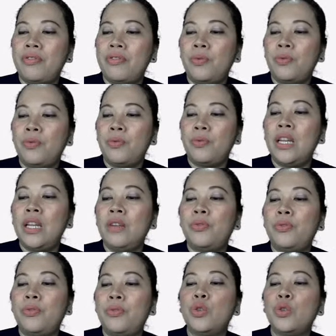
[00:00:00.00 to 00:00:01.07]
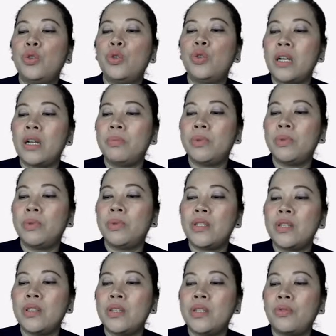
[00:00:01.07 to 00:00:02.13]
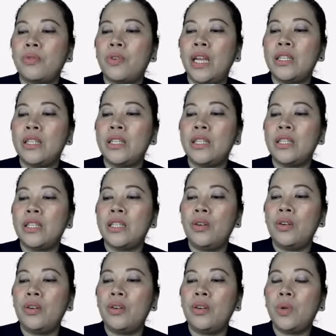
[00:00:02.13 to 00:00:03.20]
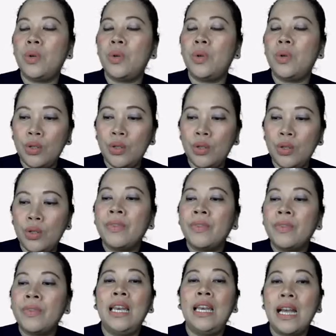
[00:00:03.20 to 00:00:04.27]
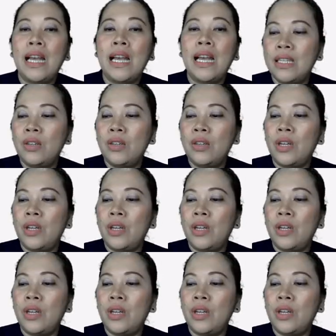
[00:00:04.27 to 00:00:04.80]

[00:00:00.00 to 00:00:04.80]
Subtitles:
for 2 variables, you have greater than or equal to, less than or